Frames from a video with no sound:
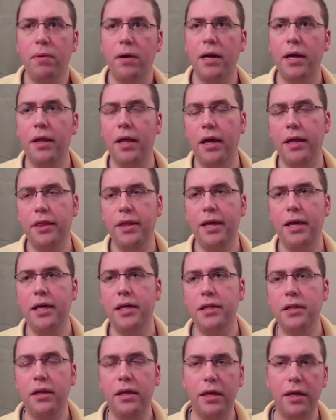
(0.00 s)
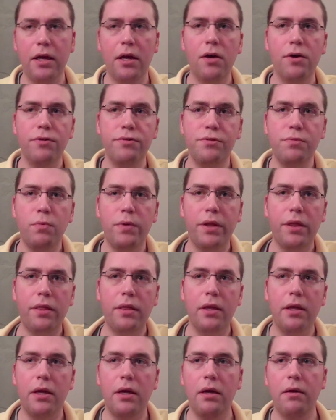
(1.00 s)
but I, I think it, it goes
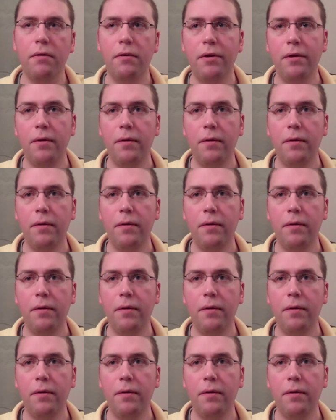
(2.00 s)
with uh,